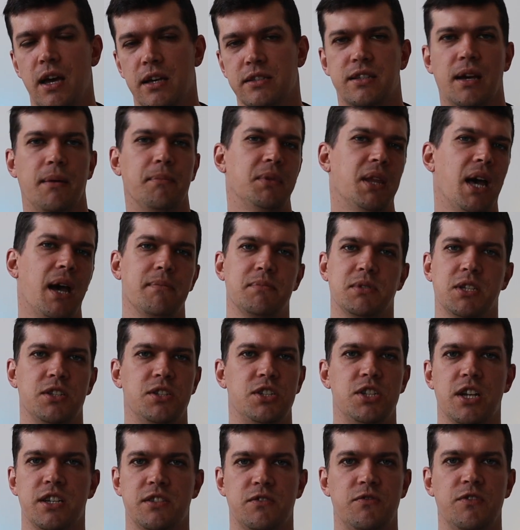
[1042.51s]
Sometimes it's
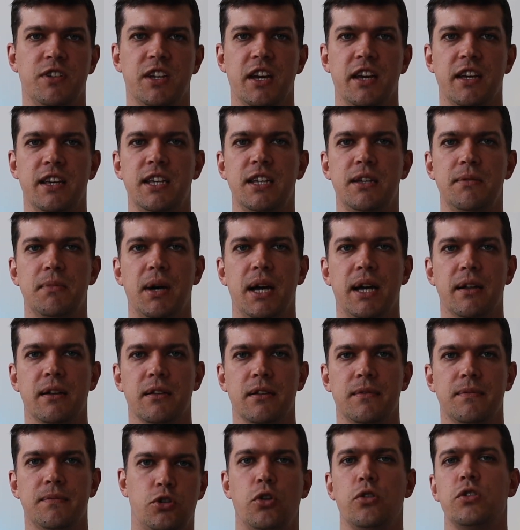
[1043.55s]
just via email.
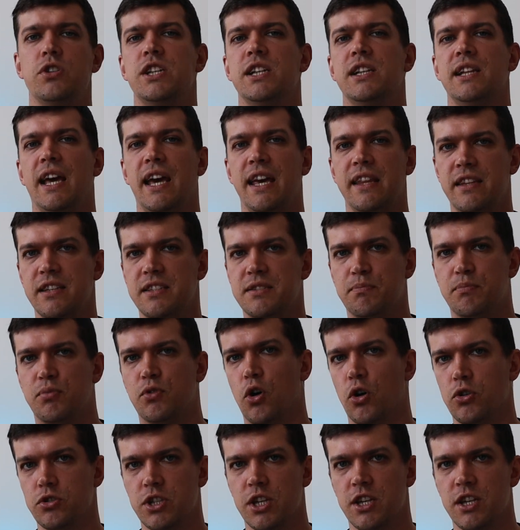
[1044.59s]
Don't delay this
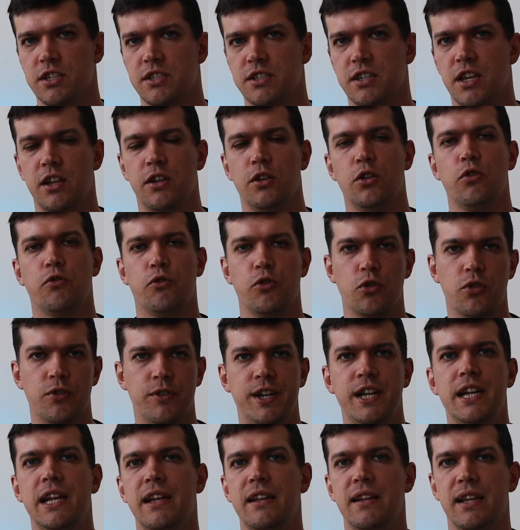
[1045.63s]
process, and if you
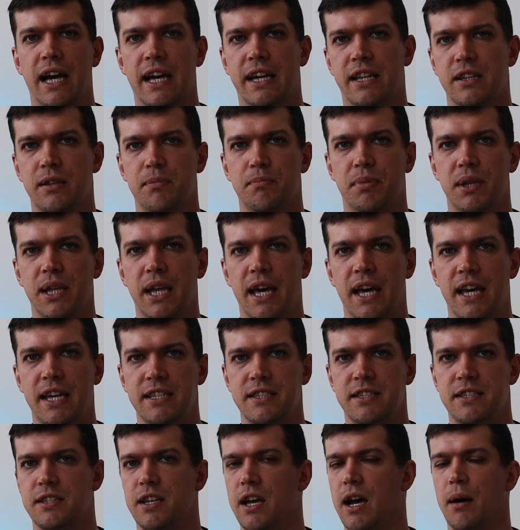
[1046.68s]
really like the
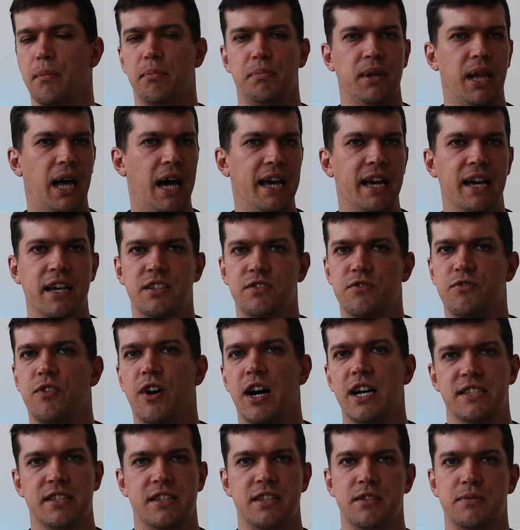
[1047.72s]
place, apply as
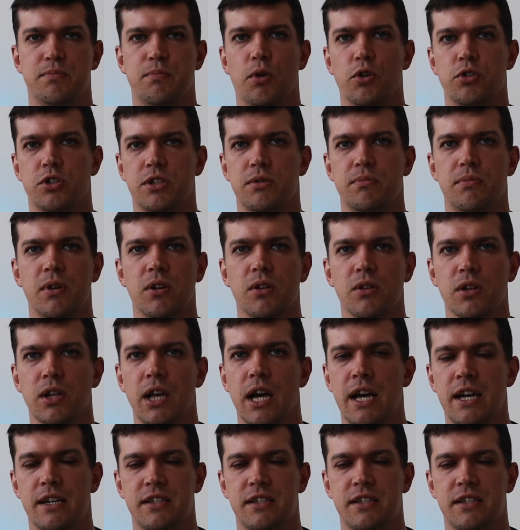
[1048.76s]
fast as possible.